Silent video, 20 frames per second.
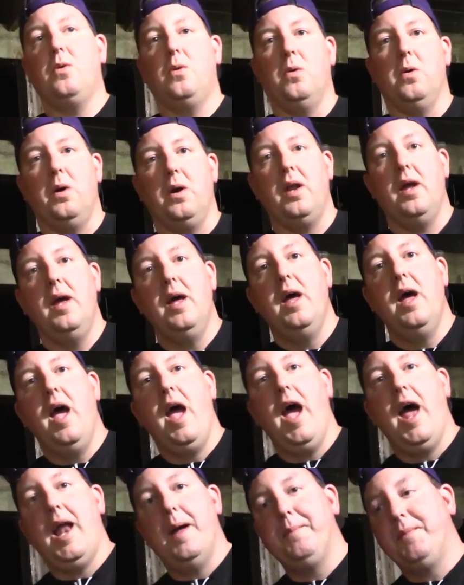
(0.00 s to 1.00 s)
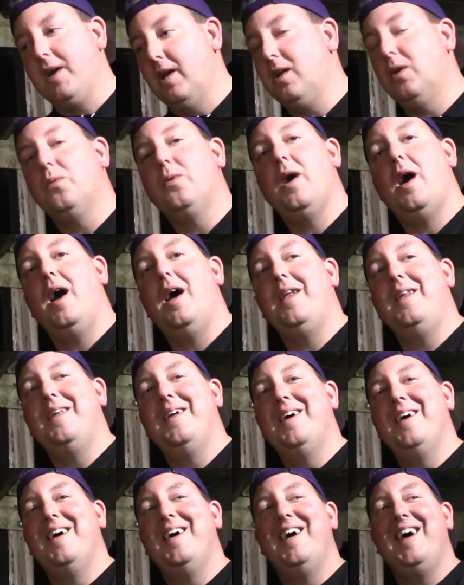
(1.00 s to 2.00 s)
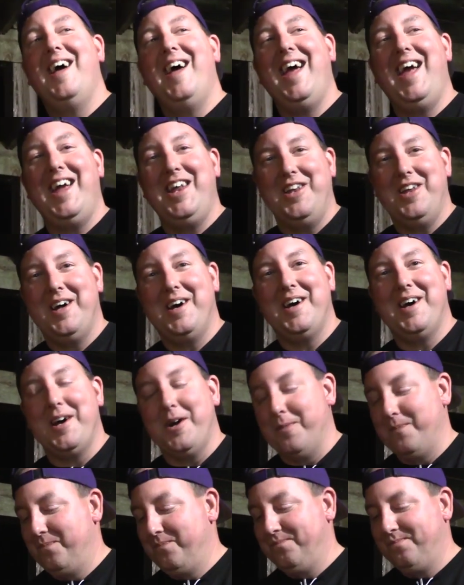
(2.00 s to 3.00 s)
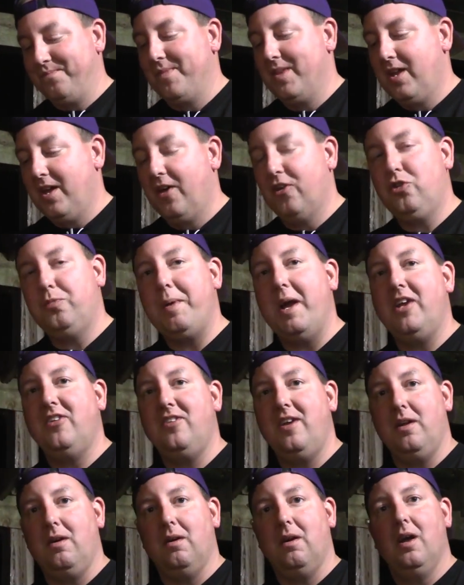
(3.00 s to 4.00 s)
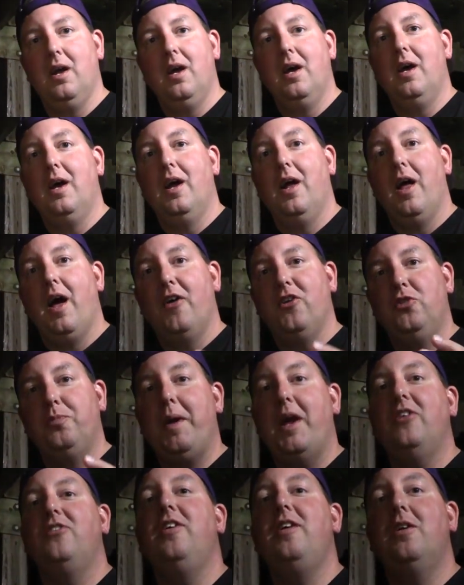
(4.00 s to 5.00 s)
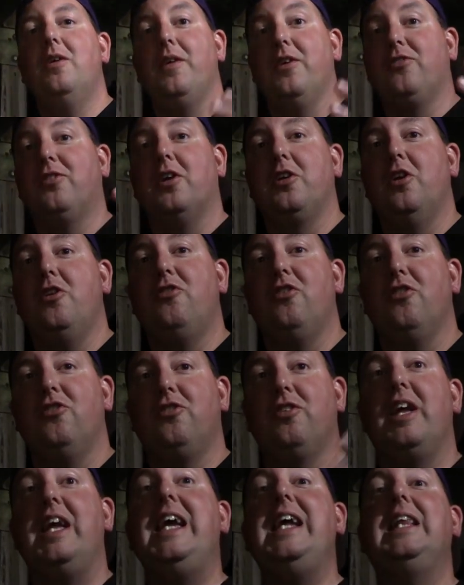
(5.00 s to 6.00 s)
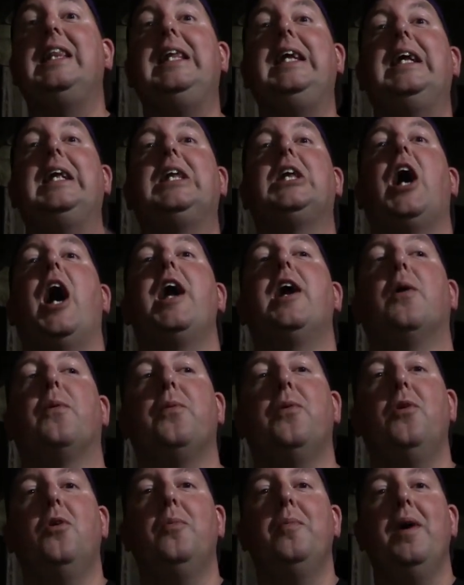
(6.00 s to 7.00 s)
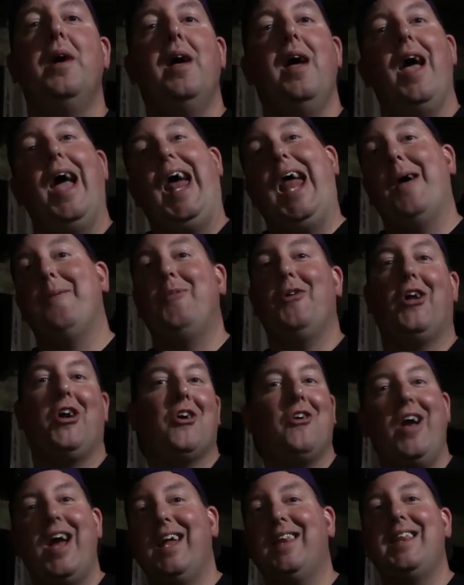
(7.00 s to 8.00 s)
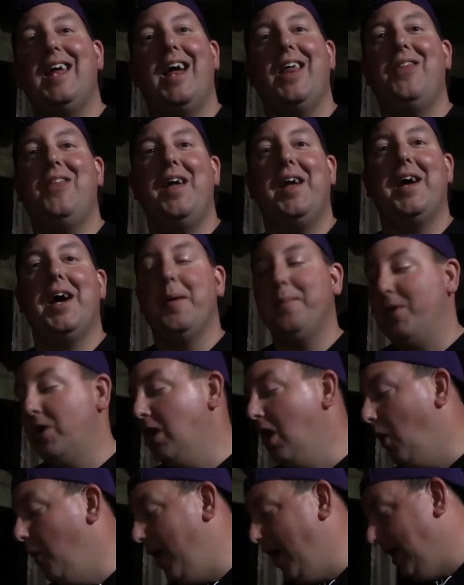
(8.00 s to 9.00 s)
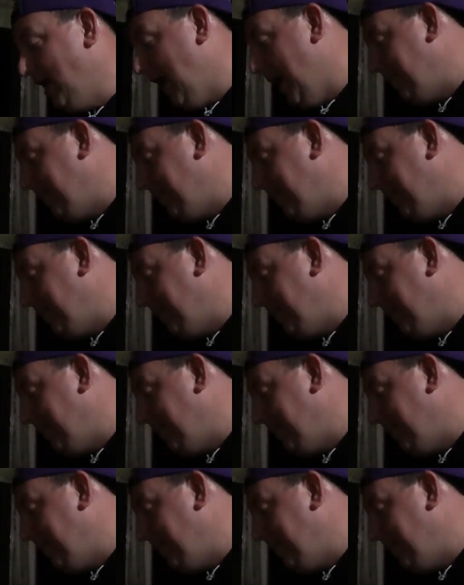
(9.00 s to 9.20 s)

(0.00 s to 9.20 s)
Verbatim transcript: cord. And I'm going to run a space heater. a space heater that's going to just heat the entire room, and I'm going to crank that thing up knowing